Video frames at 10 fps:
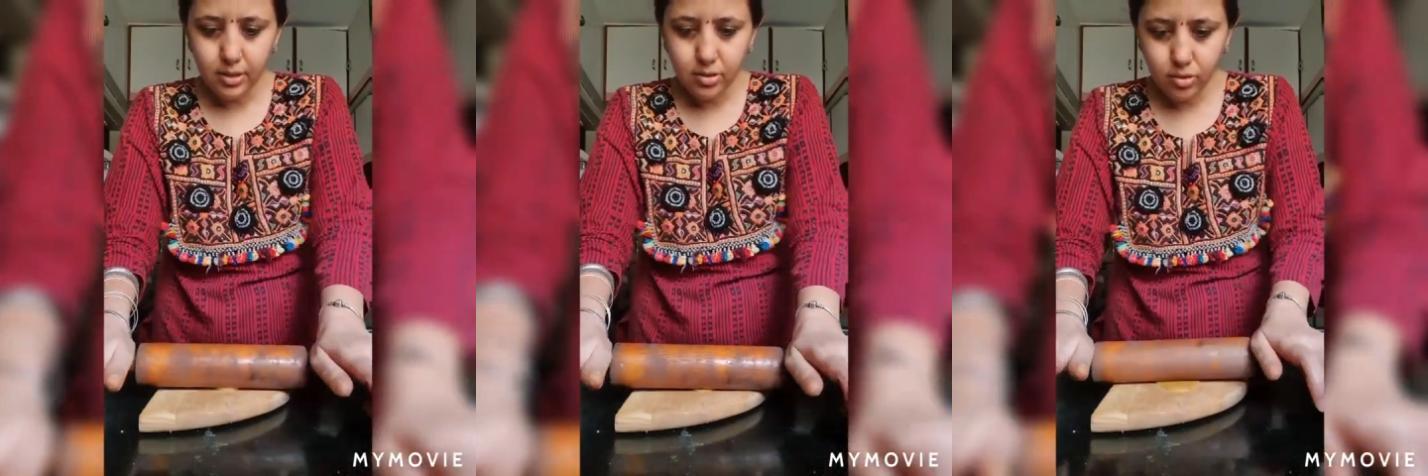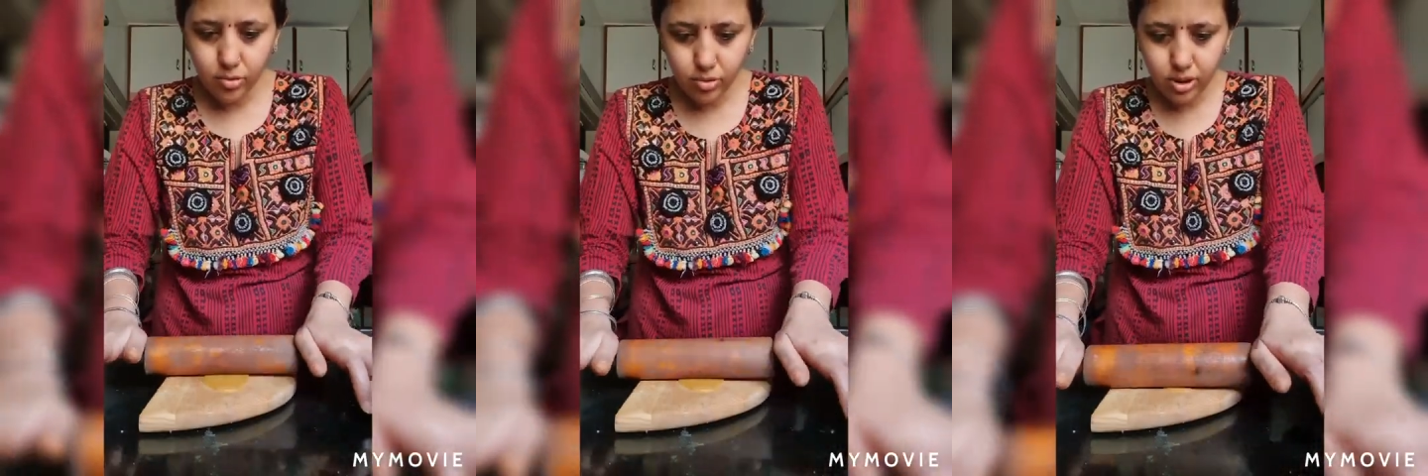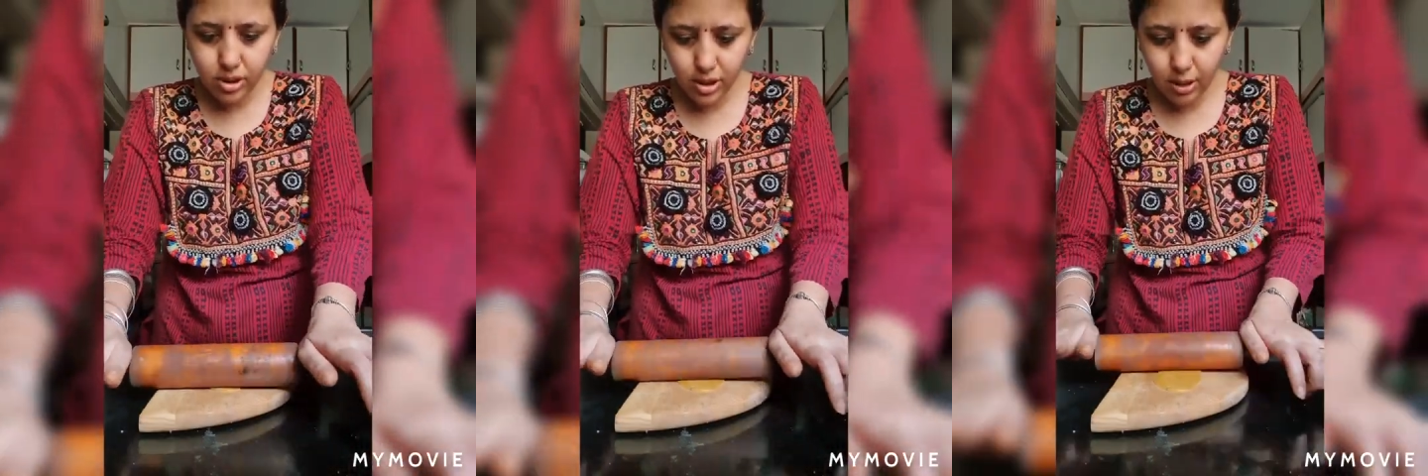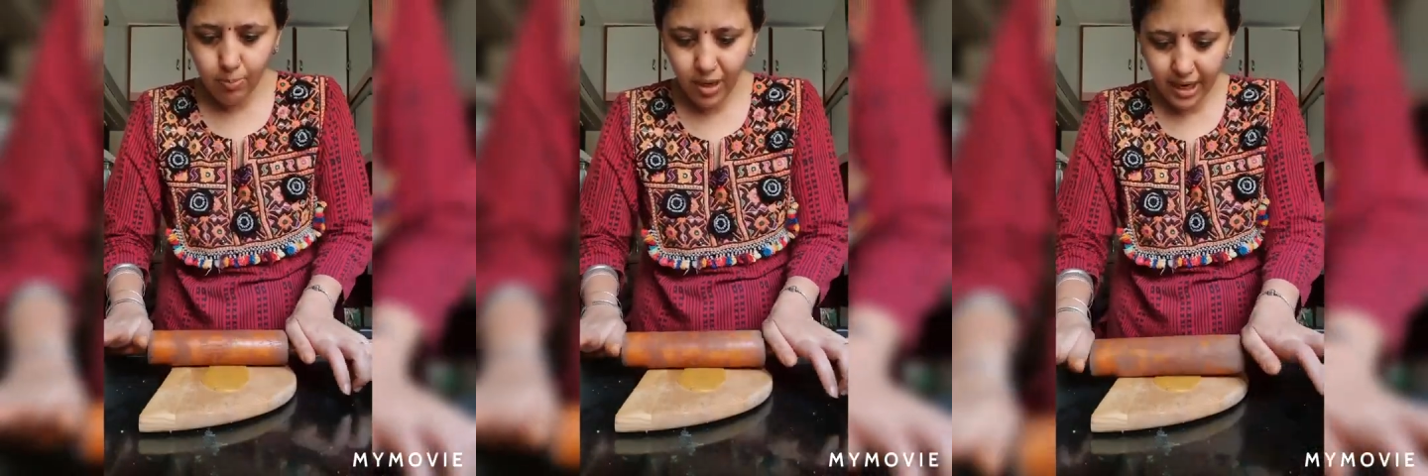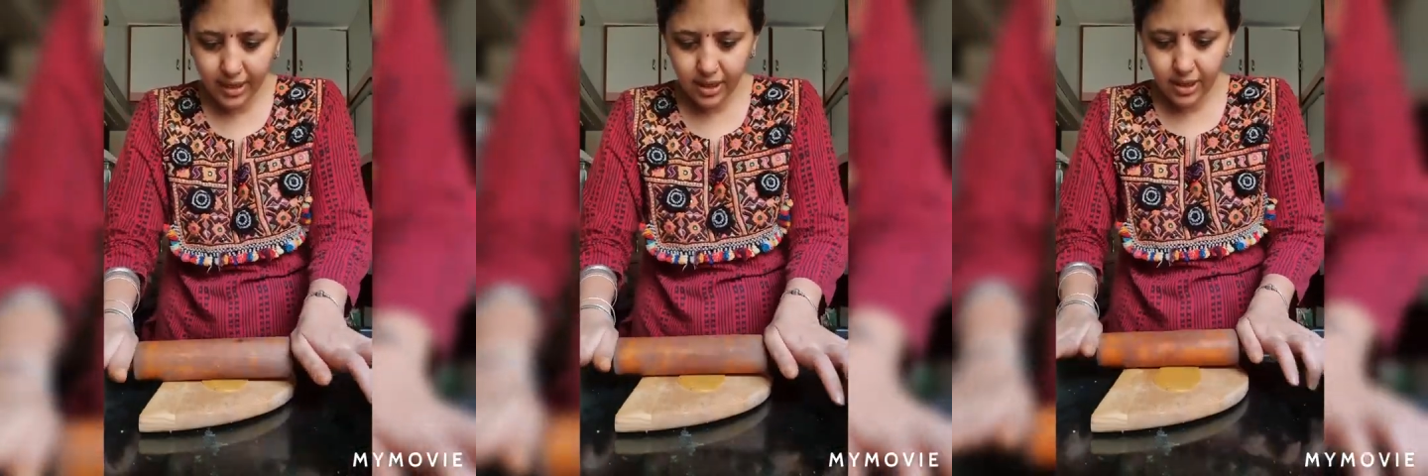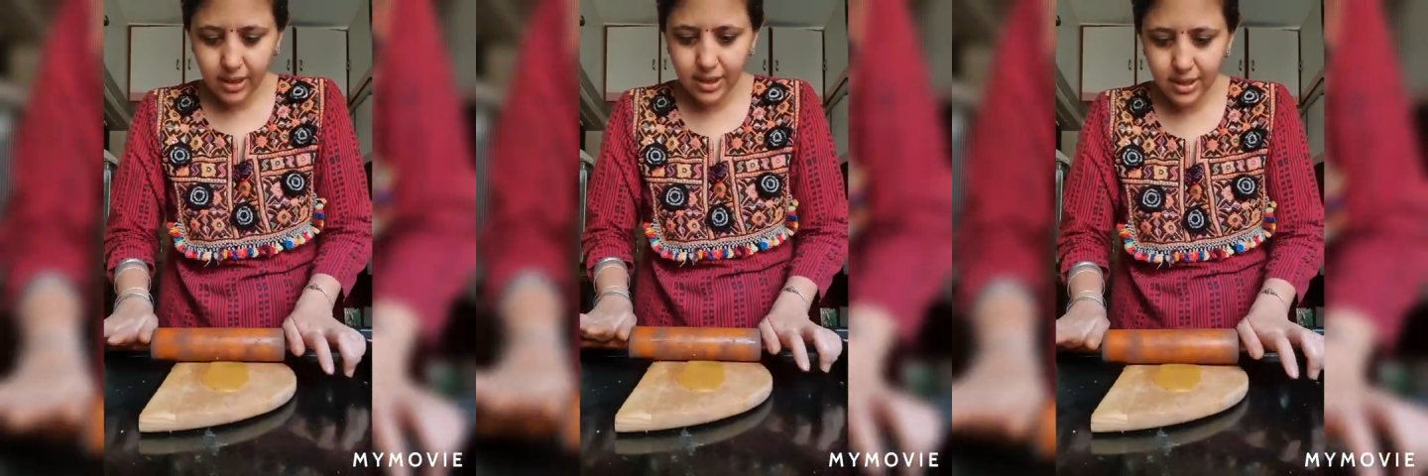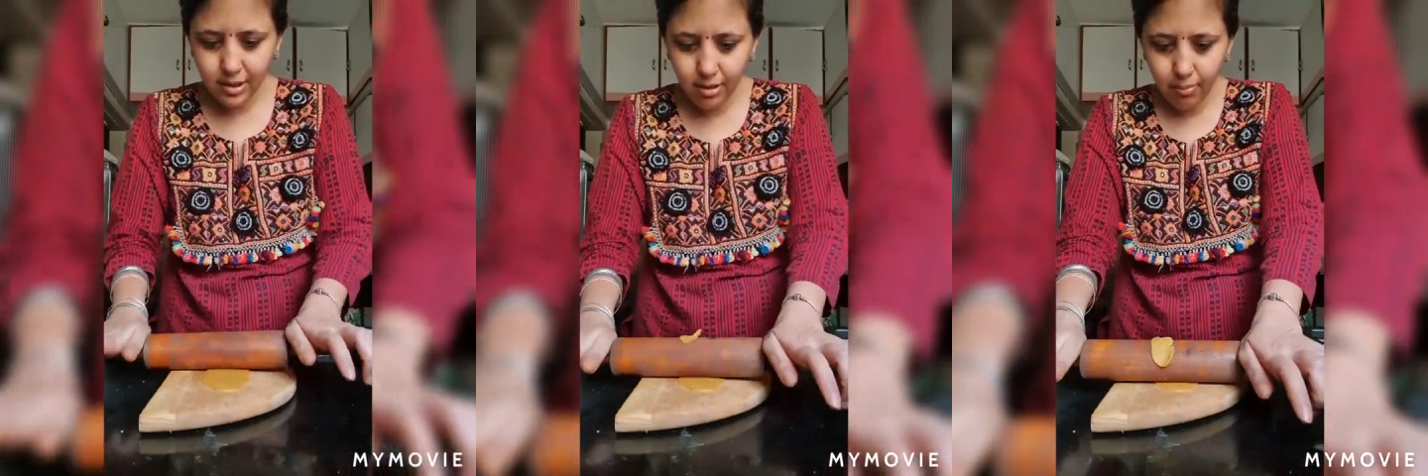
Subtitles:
So just keep that thickness in